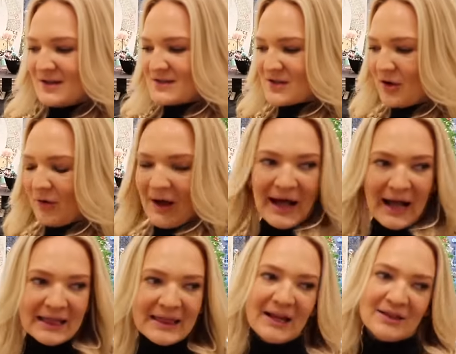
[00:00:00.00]
So
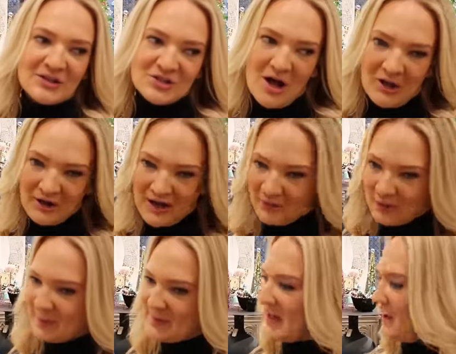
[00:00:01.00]
I think the chocolate
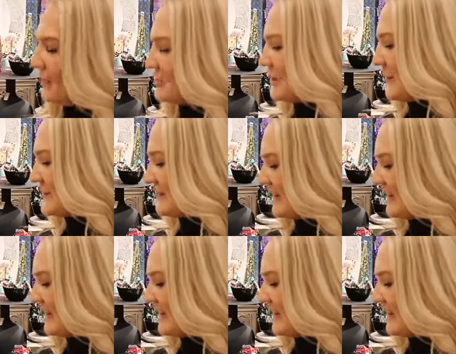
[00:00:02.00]
covered potato chips,